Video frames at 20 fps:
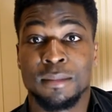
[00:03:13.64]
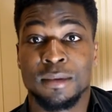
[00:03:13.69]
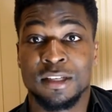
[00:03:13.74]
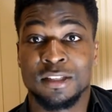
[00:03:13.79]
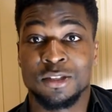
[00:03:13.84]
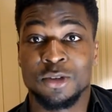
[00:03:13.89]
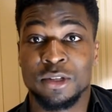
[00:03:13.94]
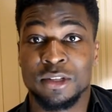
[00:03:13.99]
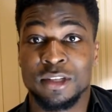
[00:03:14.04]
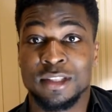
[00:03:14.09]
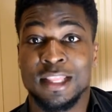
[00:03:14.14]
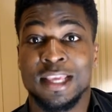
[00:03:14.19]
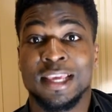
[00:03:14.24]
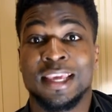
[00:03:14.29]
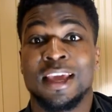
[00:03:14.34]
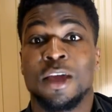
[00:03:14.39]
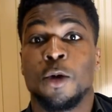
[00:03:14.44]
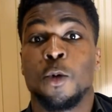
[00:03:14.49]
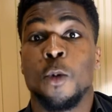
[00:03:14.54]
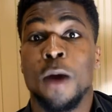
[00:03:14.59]
it's going to
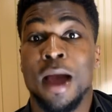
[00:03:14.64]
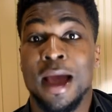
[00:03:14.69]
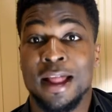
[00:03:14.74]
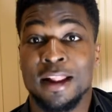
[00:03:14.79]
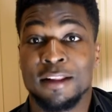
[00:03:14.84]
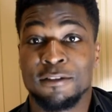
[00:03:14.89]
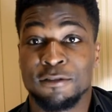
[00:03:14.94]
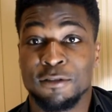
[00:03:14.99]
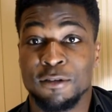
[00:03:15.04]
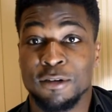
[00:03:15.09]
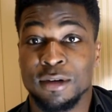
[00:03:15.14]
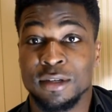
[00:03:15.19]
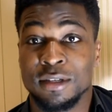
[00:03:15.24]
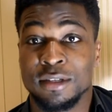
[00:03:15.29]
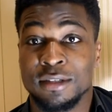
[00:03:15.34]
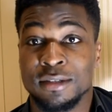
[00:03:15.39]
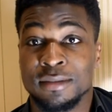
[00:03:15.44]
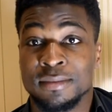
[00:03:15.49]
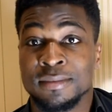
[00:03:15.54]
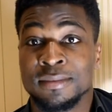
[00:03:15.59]
take a while for
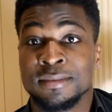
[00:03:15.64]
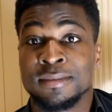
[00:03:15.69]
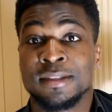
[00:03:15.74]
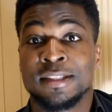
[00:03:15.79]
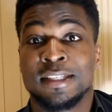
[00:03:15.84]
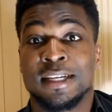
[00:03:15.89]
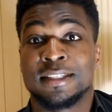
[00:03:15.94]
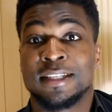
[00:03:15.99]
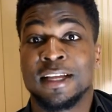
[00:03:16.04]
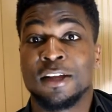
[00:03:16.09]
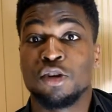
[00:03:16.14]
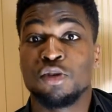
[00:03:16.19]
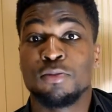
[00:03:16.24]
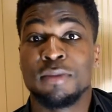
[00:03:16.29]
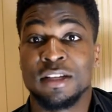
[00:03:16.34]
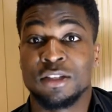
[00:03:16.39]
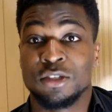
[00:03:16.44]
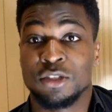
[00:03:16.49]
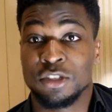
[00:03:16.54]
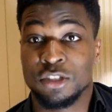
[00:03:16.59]
their
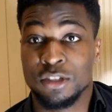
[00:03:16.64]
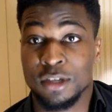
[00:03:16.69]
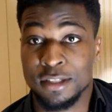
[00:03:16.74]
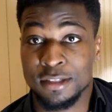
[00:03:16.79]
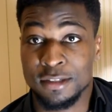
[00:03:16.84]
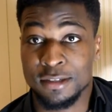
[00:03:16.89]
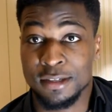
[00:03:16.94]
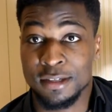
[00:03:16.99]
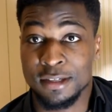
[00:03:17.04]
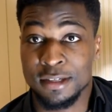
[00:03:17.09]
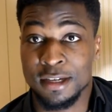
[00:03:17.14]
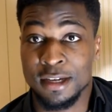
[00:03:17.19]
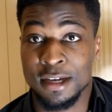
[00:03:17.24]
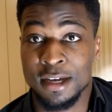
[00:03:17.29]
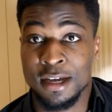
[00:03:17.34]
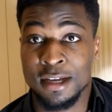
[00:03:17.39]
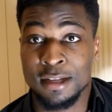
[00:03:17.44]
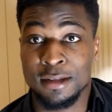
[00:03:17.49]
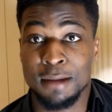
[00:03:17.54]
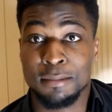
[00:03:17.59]
telomere to shorten.
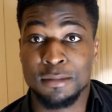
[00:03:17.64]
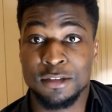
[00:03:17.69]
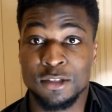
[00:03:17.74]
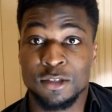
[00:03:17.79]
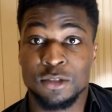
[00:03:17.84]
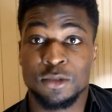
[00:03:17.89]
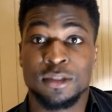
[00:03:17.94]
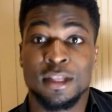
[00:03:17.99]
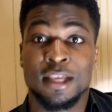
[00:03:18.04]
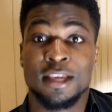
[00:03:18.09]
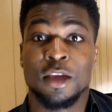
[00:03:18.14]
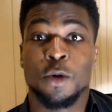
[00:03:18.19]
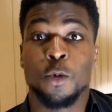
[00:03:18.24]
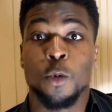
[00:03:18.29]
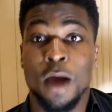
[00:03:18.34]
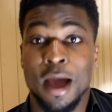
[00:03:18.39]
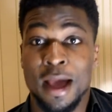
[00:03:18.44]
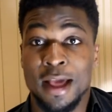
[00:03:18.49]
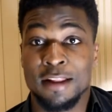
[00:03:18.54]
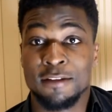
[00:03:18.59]
That means it will take a
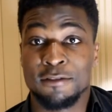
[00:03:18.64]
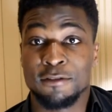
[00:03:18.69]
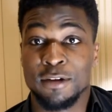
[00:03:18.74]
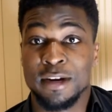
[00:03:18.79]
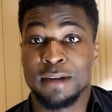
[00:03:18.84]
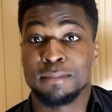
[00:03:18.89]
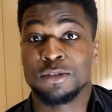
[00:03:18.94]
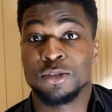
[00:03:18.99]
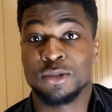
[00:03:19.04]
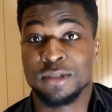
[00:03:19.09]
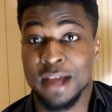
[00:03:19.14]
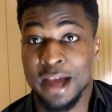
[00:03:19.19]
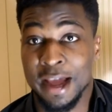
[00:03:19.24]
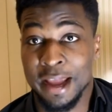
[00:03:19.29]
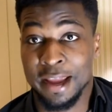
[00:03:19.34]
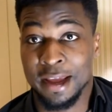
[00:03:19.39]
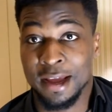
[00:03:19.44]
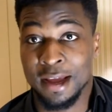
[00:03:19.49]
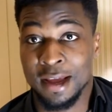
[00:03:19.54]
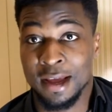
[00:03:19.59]
while for them to
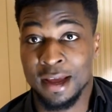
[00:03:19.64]
die.